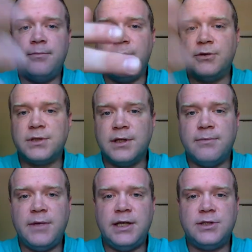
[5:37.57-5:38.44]
most of
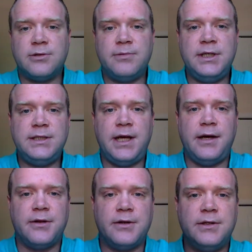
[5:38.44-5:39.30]
the major
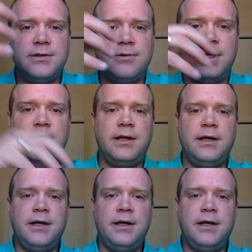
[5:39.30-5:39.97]
retailers, right?